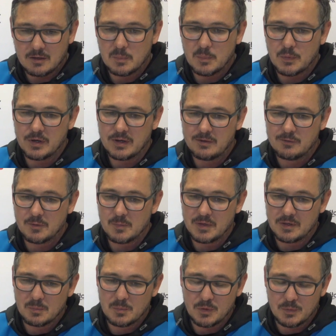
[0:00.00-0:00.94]
break for
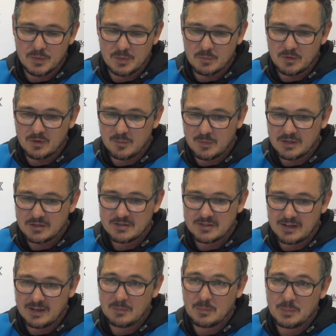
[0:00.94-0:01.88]
me to put a bit more of my
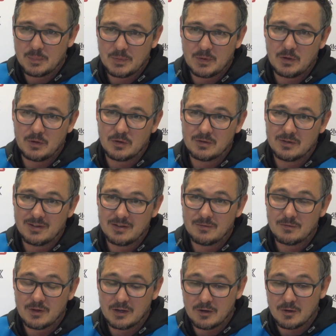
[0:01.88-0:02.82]
stamp on the
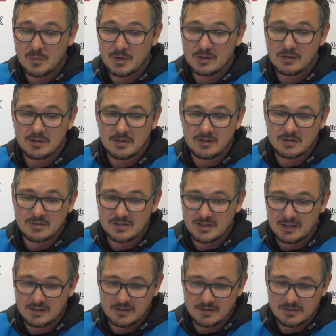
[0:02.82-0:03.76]
environment and the
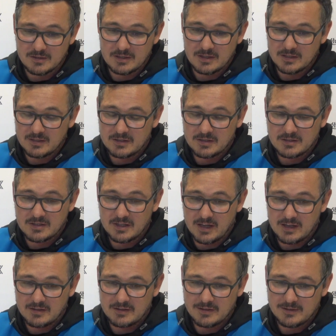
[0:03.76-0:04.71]
standards I like to
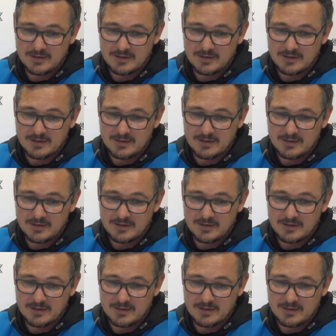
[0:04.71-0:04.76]
set.